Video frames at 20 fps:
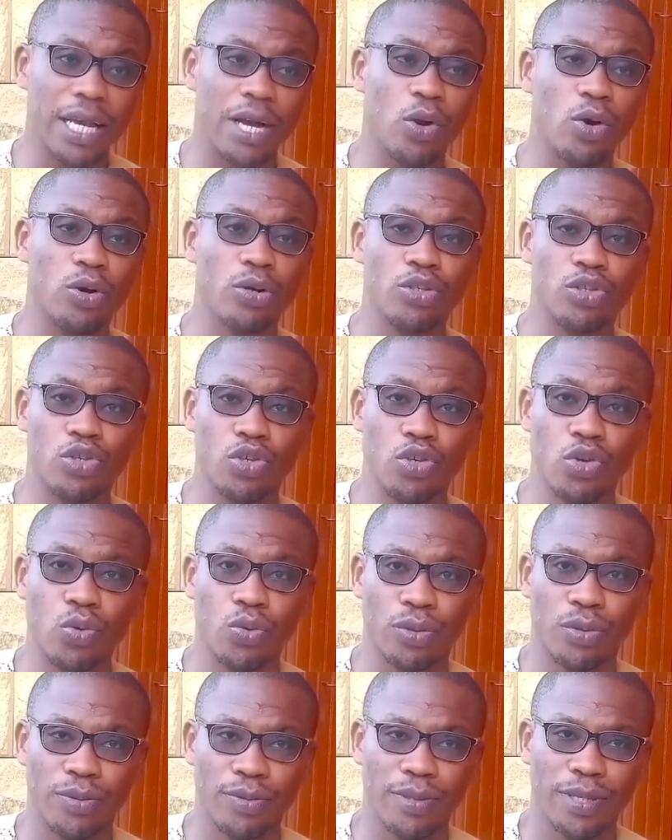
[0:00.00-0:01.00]
unto
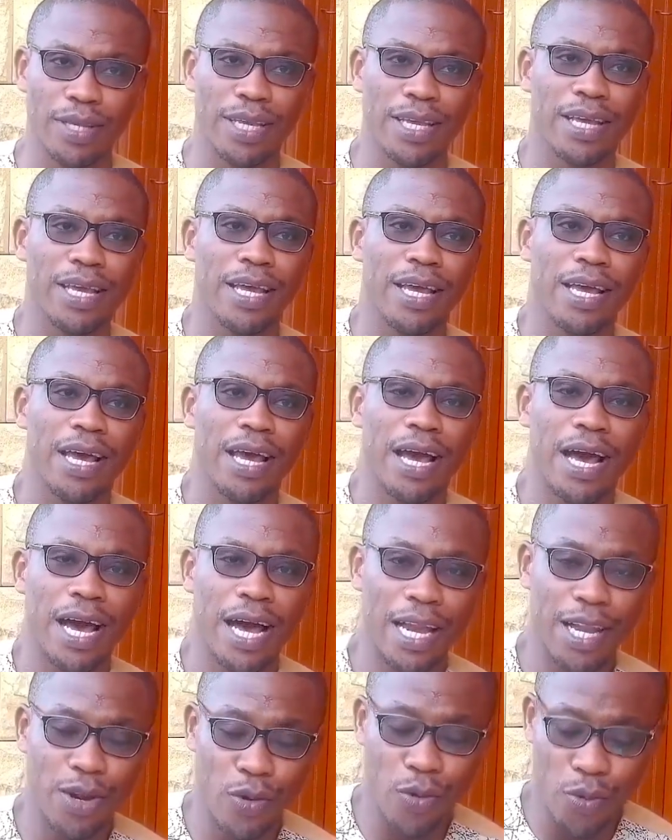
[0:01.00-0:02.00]
you.
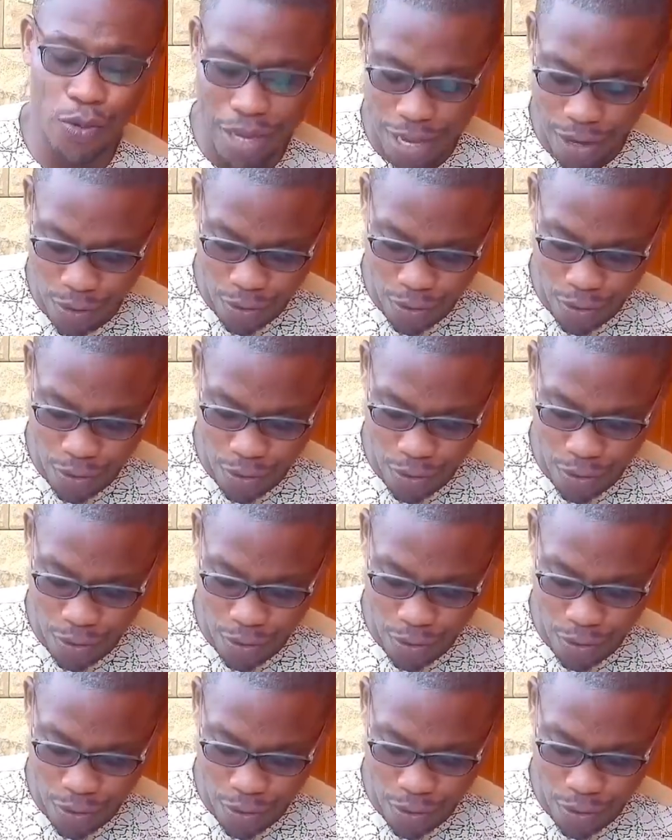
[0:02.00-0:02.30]
Hallelujah.